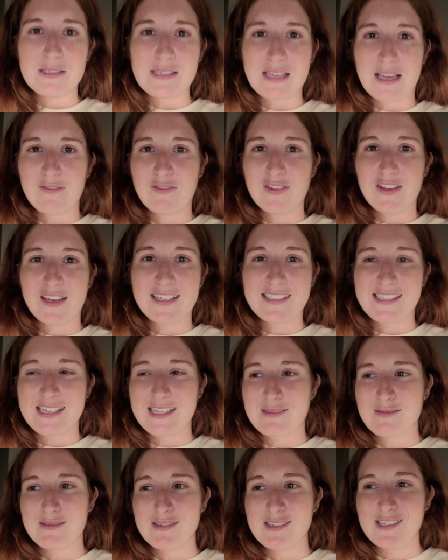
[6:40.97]
Like I feel like it
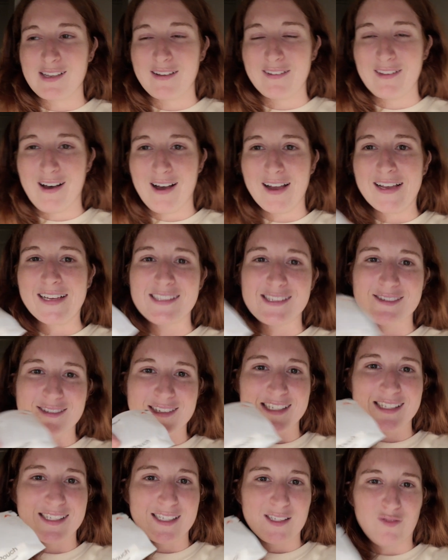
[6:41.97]
takes me so long, and so
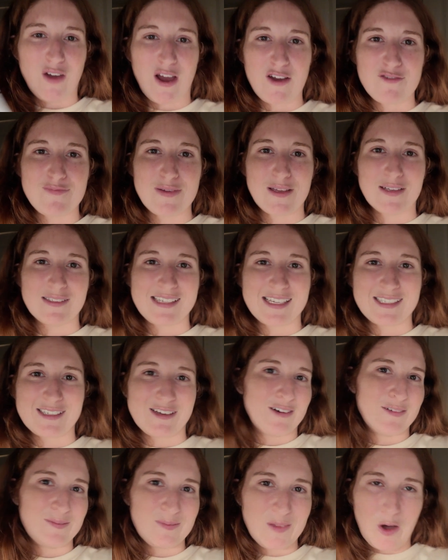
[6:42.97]
since it's 5 pills, I
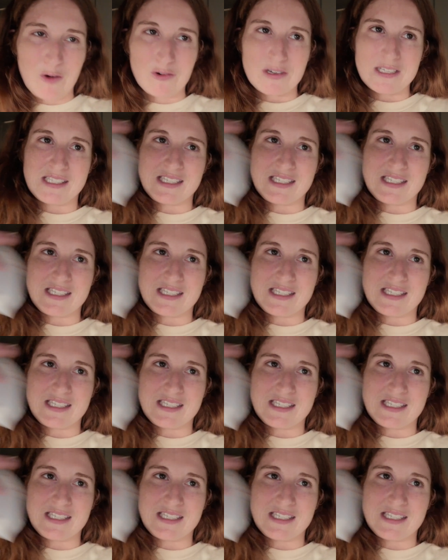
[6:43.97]
don't always